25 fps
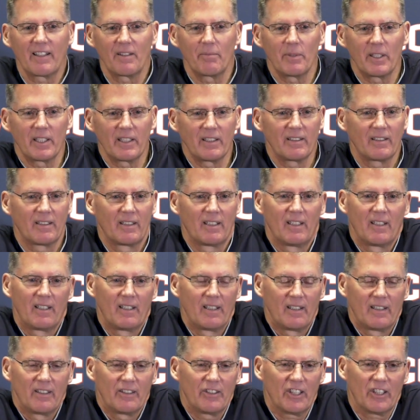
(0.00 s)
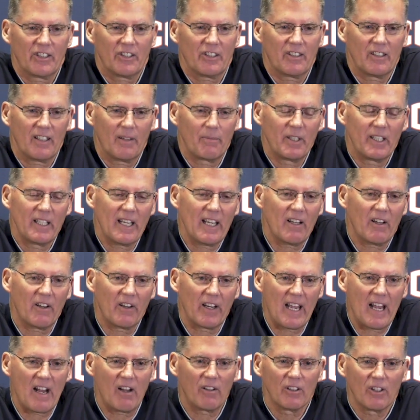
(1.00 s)
I mean, they ought
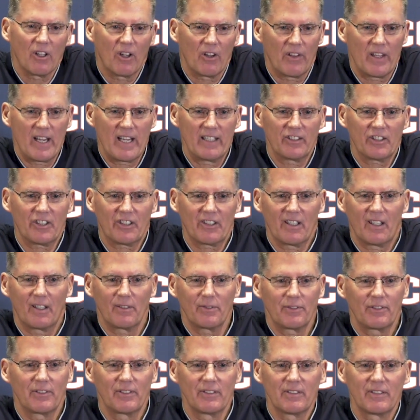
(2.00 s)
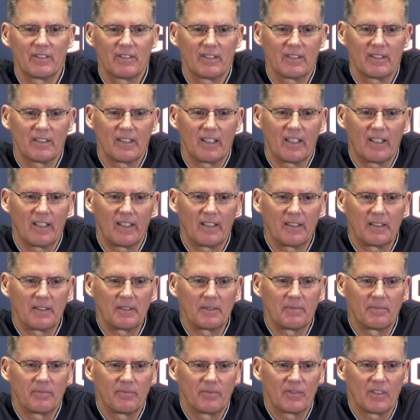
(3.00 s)
to outlaw that stuff,
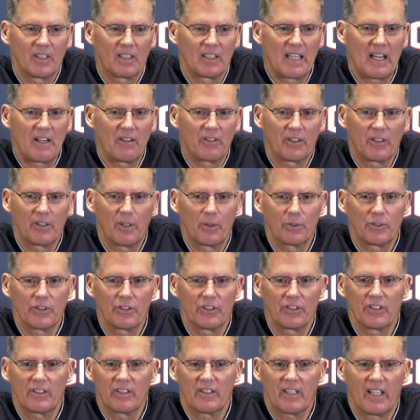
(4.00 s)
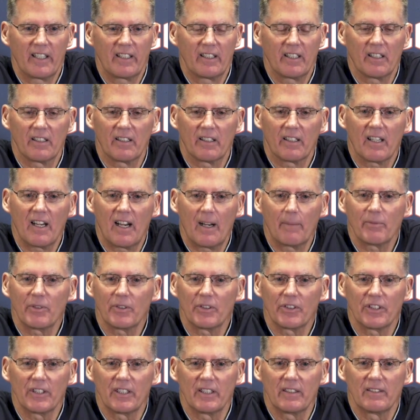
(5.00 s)
allowing coaches to take
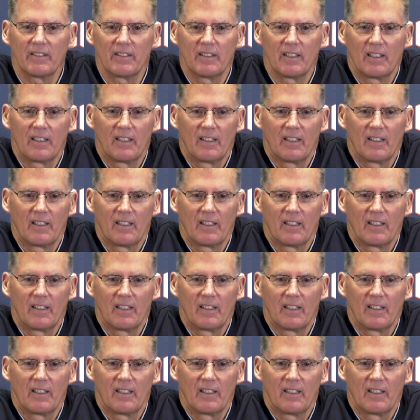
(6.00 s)
helicopters in.